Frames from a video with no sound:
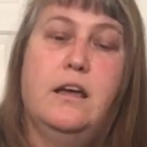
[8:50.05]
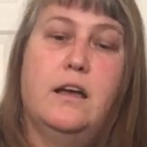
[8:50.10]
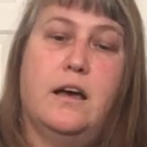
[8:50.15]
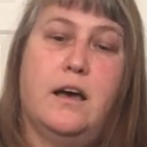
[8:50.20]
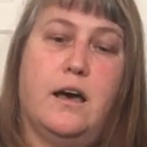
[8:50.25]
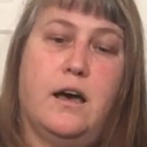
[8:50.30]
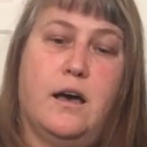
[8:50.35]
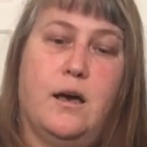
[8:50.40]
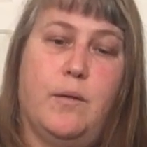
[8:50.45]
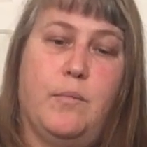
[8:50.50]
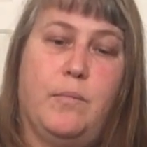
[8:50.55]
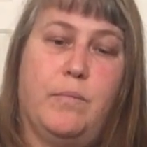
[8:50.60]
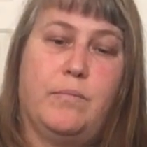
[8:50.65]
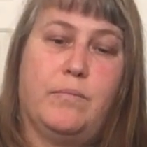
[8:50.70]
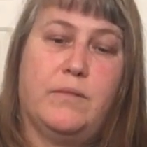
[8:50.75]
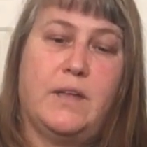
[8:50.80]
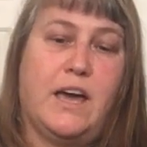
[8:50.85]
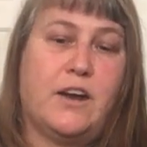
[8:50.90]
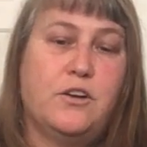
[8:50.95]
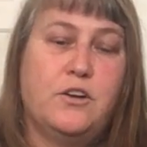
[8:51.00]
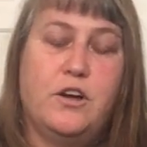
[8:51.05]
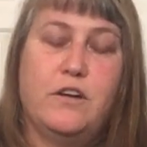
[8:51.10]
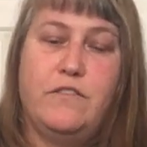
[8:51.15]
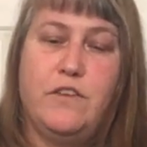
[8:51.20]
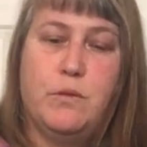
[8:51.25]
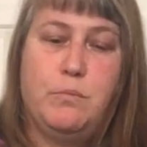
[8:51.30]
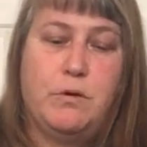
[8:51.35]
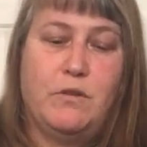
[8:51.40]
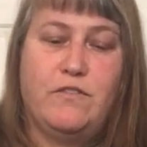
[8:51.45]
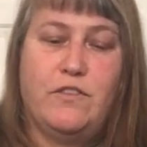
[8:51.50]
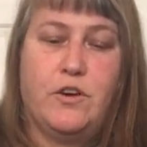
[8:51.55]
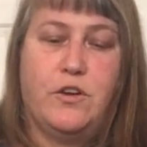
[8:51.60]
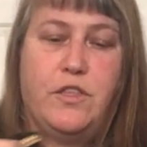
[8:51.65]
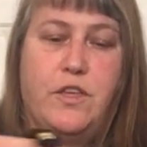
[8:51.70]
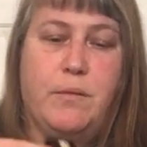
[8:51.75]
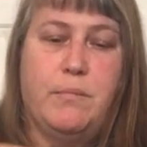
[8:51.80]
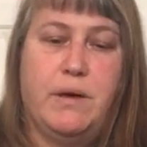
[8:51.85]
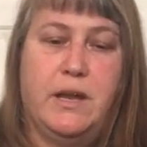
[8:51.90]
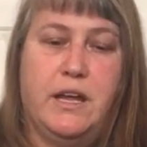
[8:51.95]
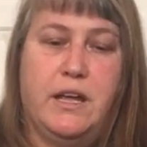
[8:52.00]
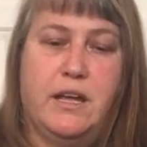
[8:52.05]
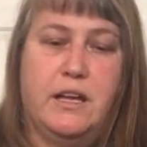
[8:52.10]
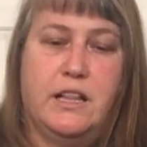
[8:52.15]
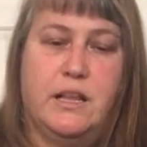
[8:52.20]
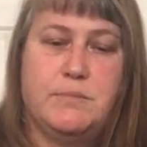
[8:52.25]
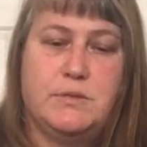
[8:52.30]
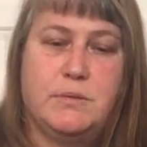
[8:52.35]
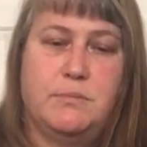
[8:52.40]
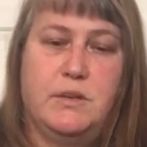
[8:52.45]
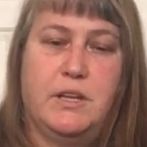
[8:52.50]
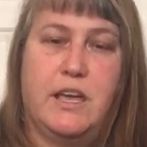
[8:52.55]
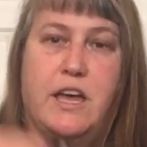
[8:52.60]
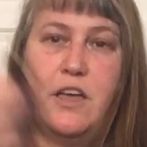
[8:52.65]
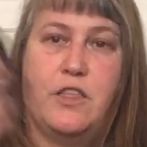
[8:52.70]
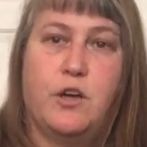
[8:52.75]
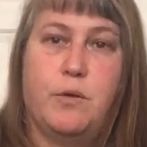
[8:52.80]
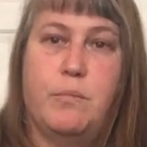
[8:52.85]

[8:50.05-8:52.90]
Um, I don't know if you prefer them, but it clips them together.